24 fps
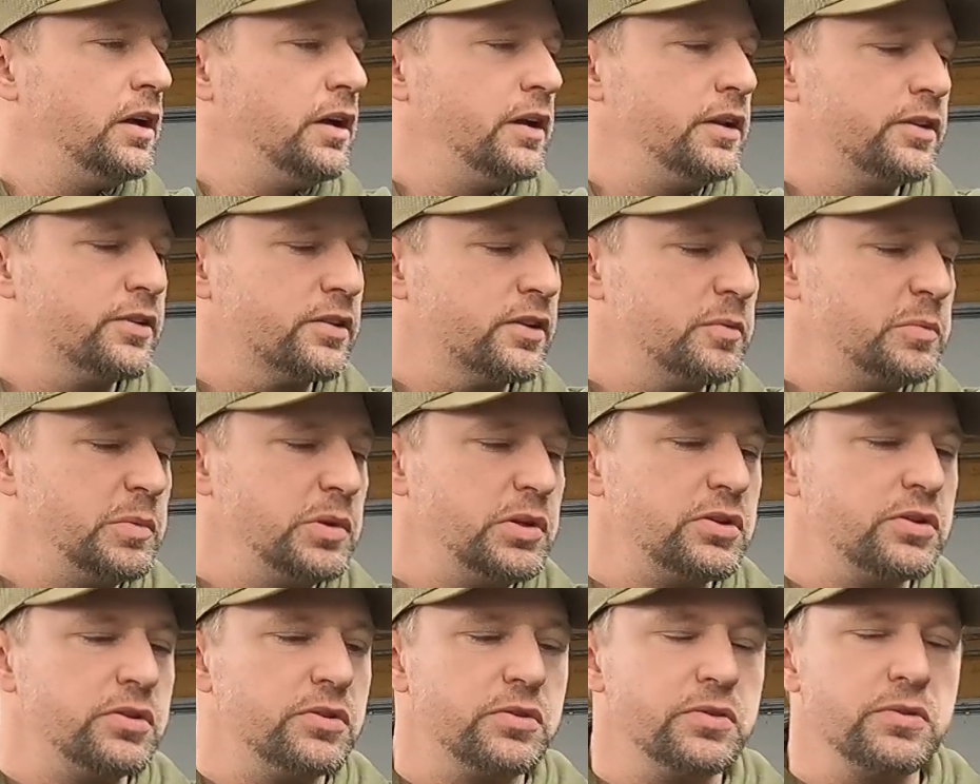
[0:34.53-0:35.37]
it is
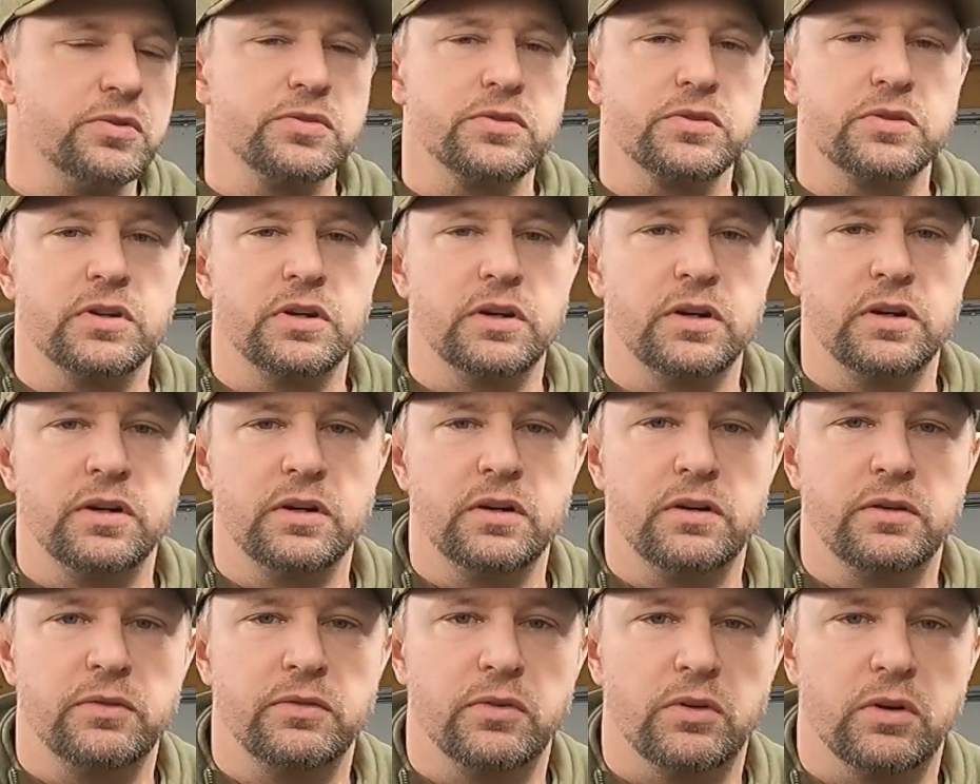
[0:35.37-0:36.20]
going to be used
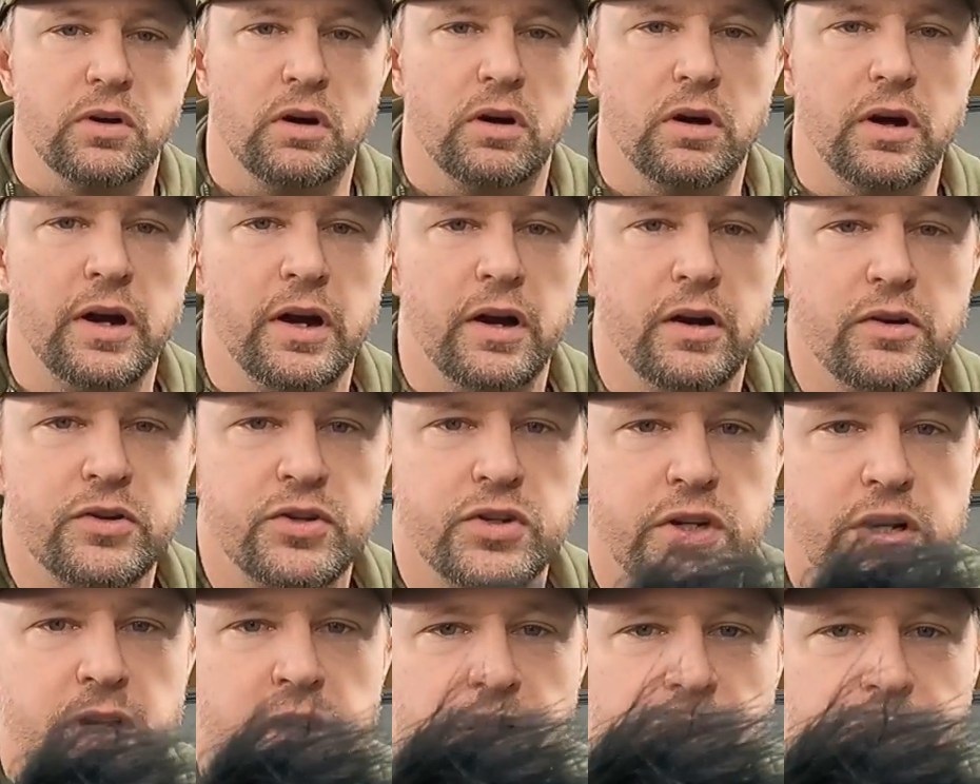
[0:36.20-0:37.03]
for our hair
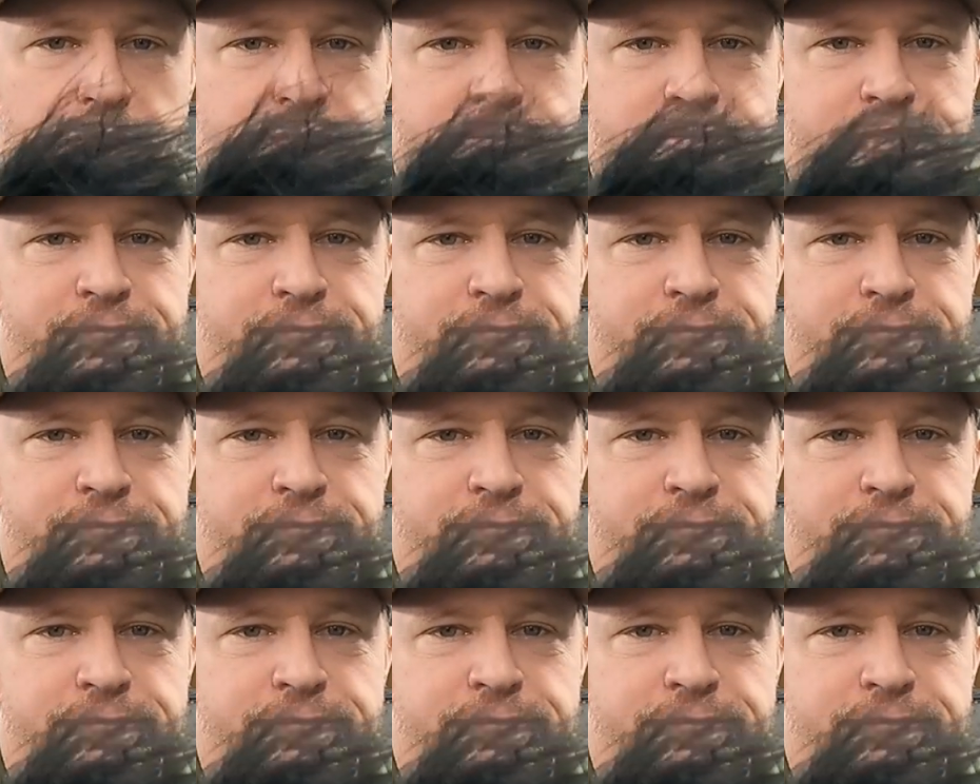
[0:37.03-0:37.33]
jig.